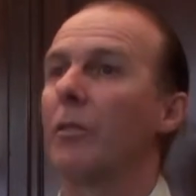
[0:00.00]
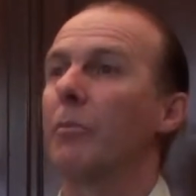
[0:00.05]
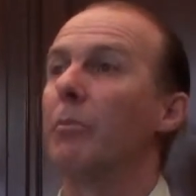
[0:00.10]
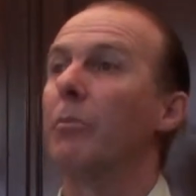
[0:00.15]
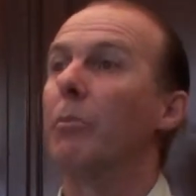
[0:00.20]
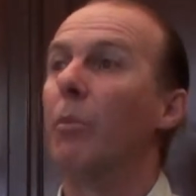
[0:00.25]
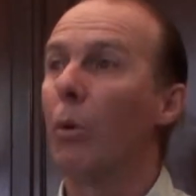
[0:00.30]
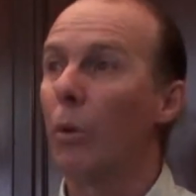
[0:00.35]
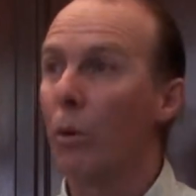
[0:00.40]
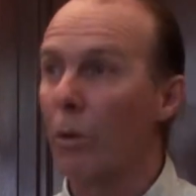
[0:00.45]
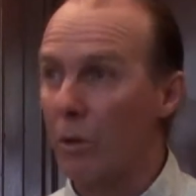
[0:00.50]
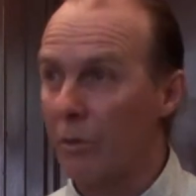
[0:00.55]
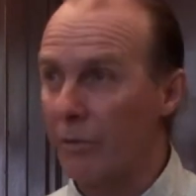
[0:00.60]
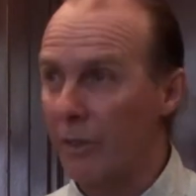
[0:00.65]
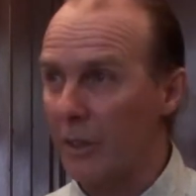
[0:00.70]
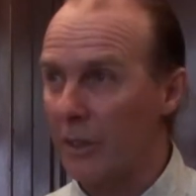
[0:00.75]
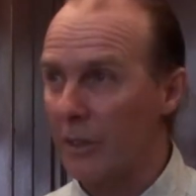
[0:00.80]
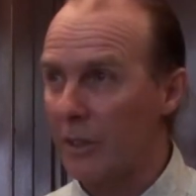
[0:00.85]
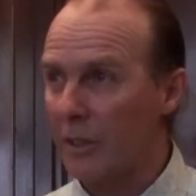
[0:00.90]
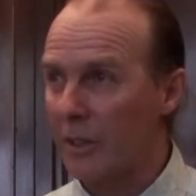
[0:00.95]
more of
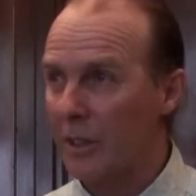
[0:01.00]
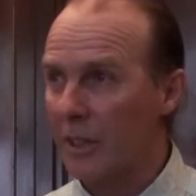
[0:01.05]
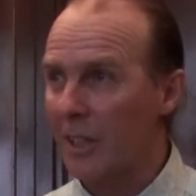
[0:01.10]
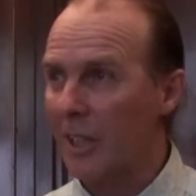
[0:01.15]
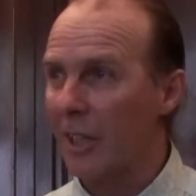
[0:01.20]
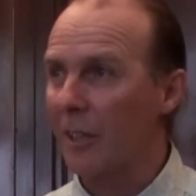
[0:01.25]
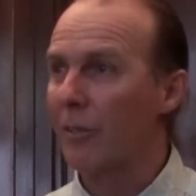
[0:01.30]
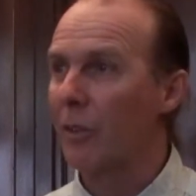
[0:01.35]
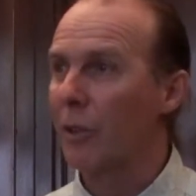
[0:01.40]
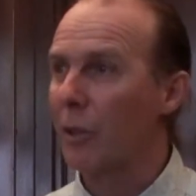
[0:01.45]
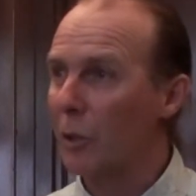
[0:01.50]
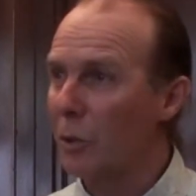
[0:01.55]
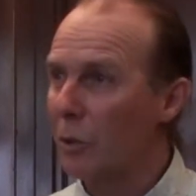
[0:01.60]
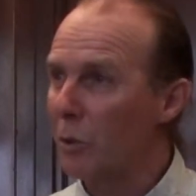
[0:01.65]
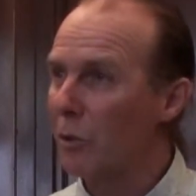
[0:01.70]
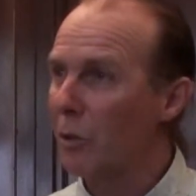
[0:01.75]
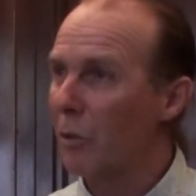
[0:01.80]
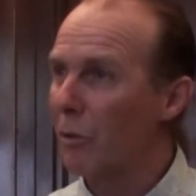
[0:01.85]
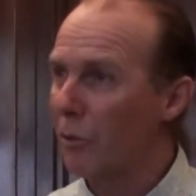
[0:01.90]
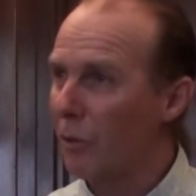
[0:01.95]
it, of who
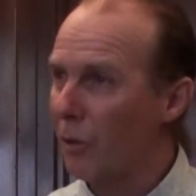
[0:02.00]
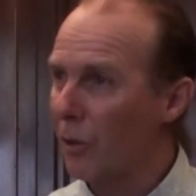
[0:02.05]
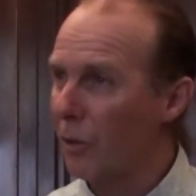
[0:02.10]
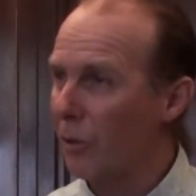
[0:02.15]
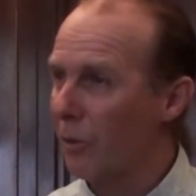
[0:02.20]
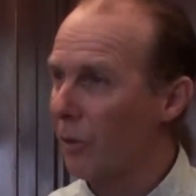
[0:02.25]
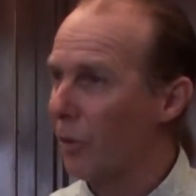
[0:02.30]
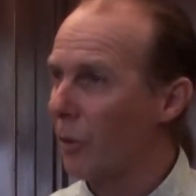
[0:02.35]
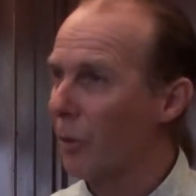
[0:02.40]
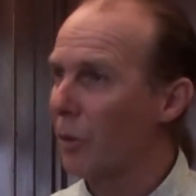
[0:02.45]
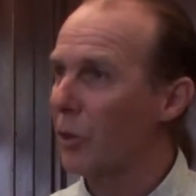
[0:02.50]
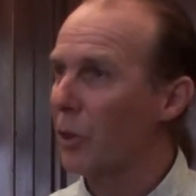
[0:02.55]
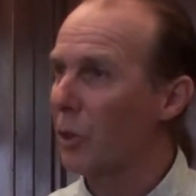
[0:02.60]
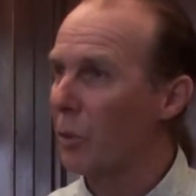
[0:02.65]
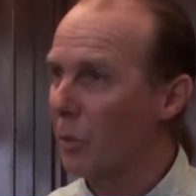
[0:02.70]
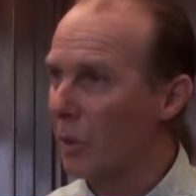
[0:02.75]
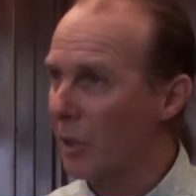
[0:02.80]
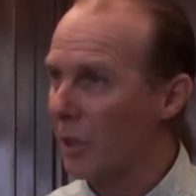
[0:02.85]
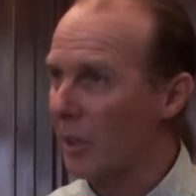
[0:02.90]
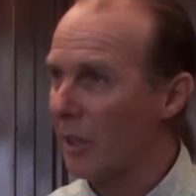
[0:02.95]
you thought you
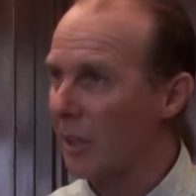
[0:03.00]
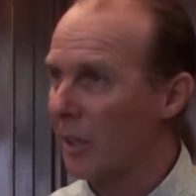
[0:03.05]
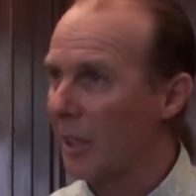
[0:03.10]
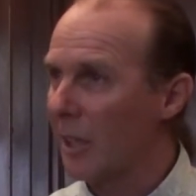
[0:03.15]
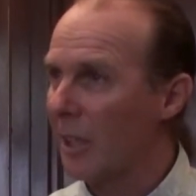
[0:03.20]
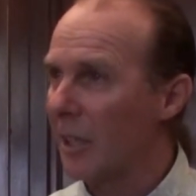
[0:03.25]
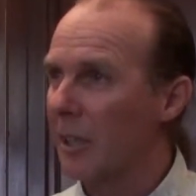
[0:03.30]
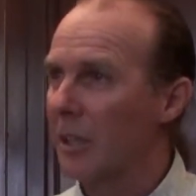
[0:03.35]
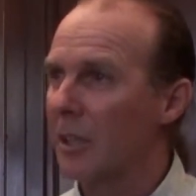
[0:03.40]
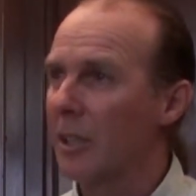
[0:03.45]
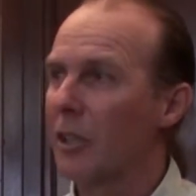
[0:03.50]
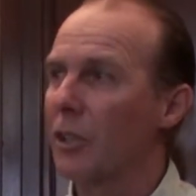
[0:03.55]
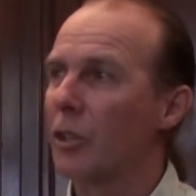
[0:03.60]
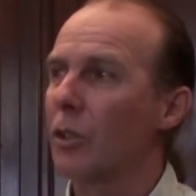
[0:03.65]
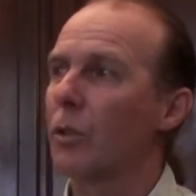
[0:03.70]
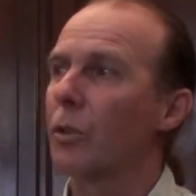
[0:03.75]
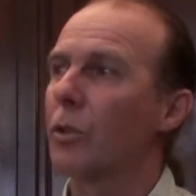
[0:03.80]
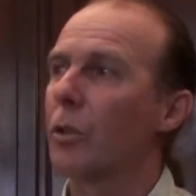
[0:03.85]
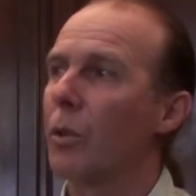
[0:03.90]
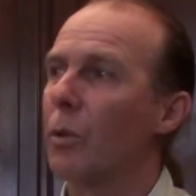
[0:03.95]
were, because
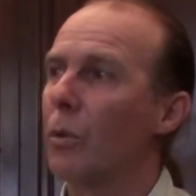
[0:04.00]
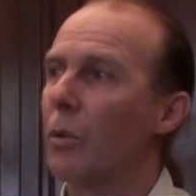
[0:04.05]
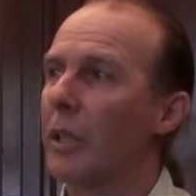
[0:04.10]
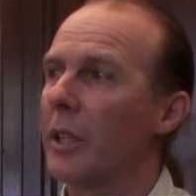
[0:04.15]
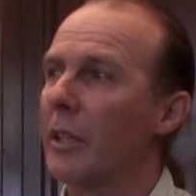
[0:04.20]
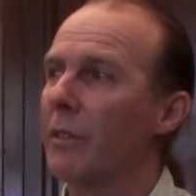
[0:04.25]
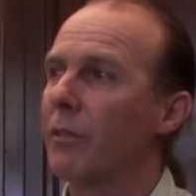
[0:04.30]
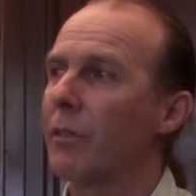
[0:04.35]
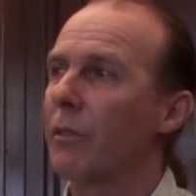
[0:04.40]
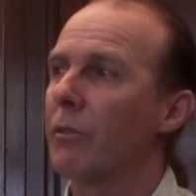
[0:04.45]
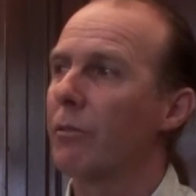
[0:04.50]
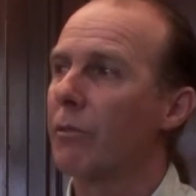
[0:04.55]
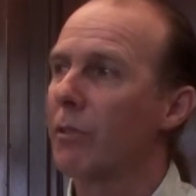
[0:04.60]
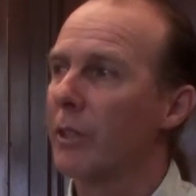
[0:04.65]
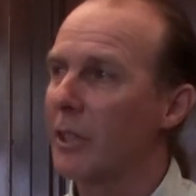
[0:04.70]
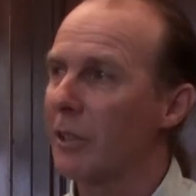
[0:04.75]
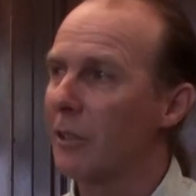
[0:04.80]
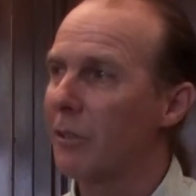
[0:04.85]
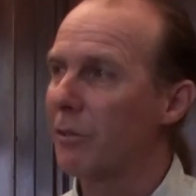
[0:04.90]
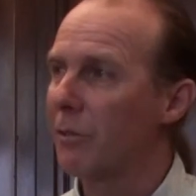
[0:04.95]
you're calling for
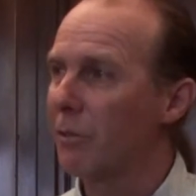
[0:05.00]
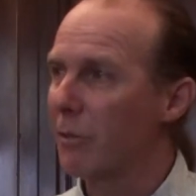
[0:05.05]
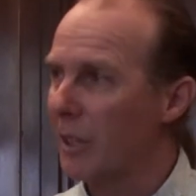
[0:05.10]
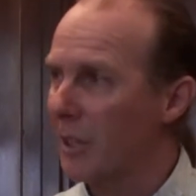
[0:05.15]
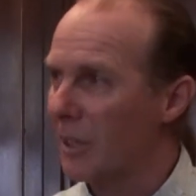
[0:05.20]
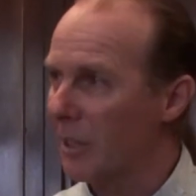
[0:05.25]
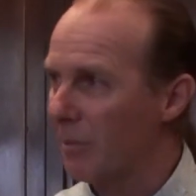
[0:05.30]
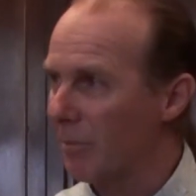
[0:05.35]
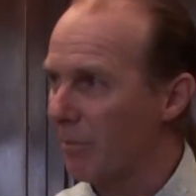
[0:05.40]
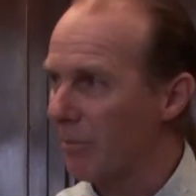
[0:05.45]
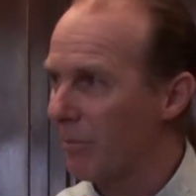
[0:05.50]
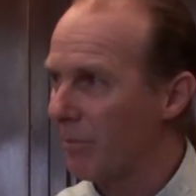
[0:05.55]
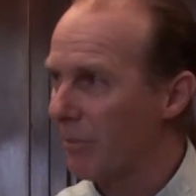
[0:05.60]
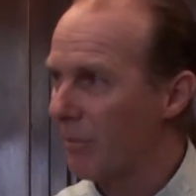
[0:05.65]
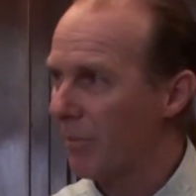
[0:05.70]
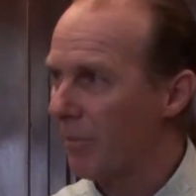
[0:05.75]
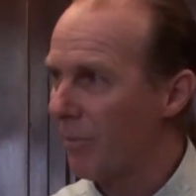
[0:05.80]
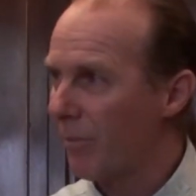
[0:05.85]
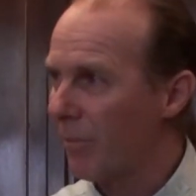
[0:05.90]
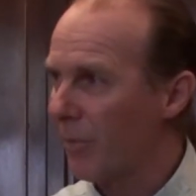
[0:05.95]
real freedom,
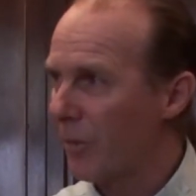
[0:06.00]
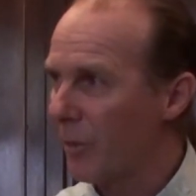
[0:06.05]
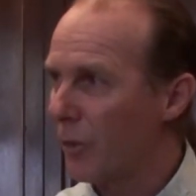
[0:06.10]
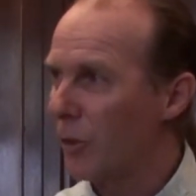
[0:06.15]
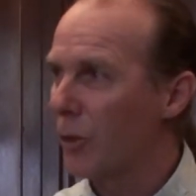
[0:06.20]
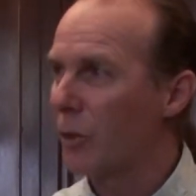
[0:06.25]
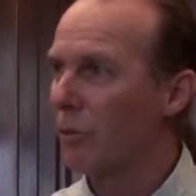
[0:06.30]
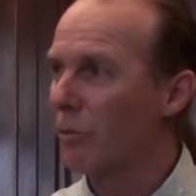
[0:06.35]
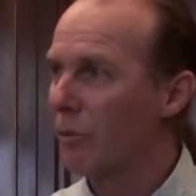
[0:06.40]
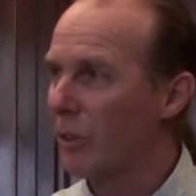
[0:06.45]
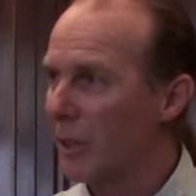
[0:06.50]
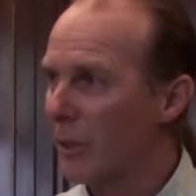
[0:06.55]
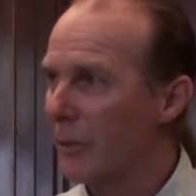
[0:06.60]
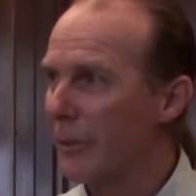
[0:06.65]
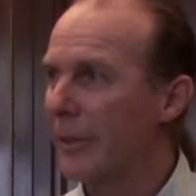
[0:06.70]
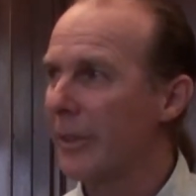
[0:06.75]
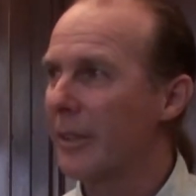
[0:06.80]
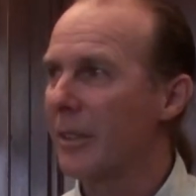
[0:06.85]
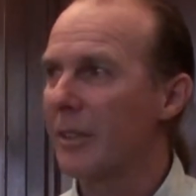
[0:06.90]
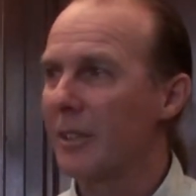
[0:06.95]
your
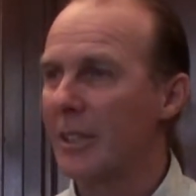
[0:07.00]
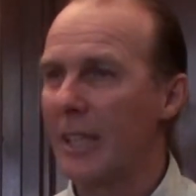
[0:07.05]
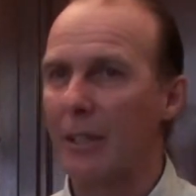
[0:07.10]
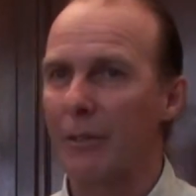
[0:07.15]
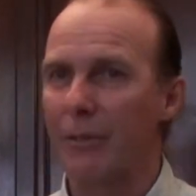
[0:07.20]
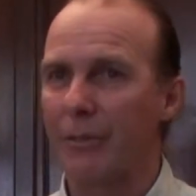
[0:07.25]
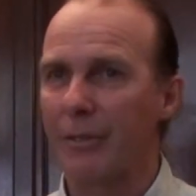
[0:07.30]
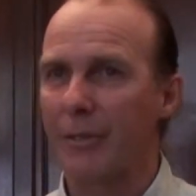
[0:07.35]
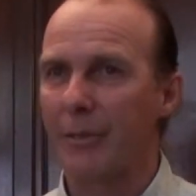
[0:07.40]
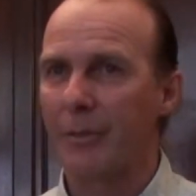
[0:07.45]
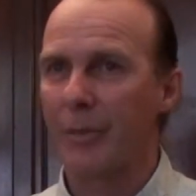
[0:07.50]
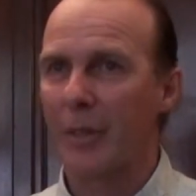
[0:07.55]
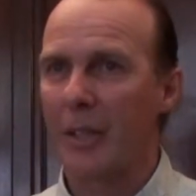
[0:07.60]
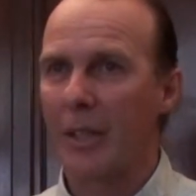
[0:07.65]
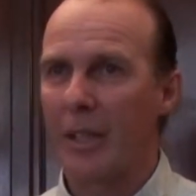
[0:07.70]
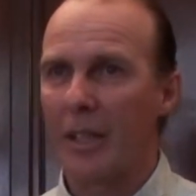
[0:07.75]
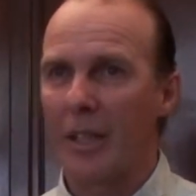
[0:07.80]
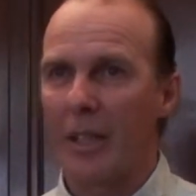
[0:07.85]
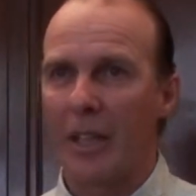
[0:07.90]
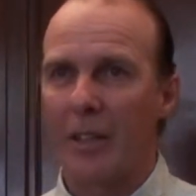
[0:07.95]
real self.
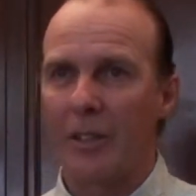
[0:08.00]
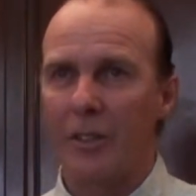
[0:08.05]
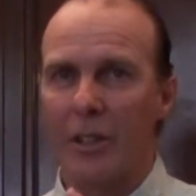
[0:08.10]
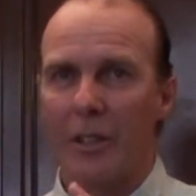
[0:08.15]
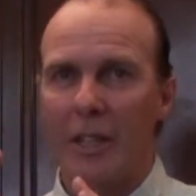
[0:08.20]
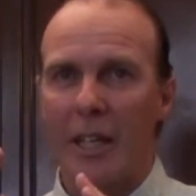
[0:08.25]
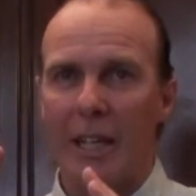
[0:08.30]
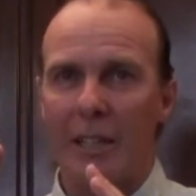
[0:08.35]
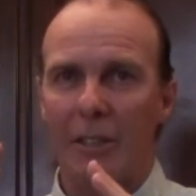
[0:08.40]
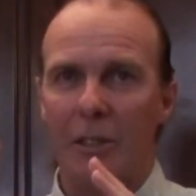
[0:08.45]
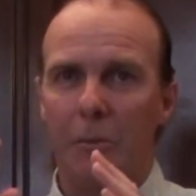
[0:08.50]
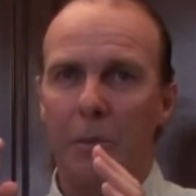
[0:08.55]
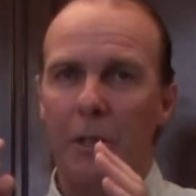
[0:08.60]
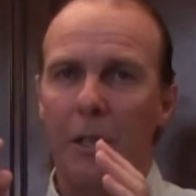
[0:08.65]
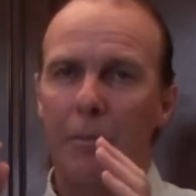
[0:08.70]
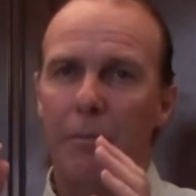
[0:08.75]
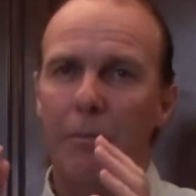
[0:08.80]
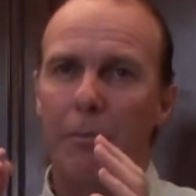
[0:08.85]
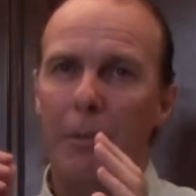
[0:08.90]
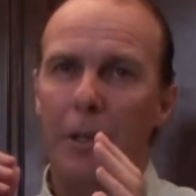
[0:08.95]
And so there has to be
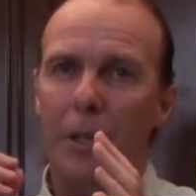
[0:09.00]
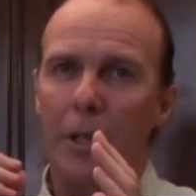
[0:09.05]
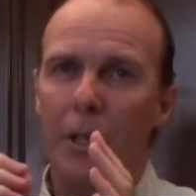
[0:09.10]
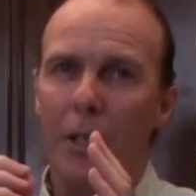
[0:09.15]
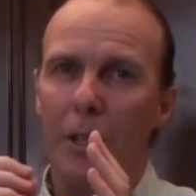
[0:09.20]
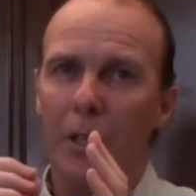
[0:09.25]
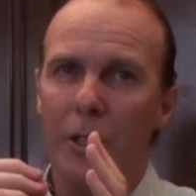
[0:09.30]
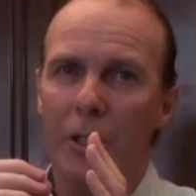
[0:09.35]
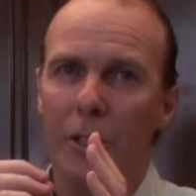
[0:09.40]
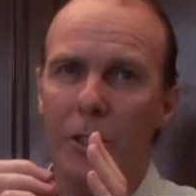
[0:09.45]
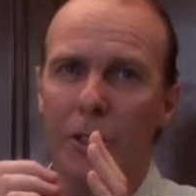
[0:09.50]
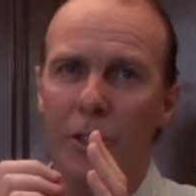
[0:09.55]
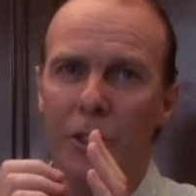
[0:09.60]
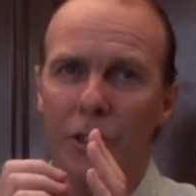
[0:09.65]
a merging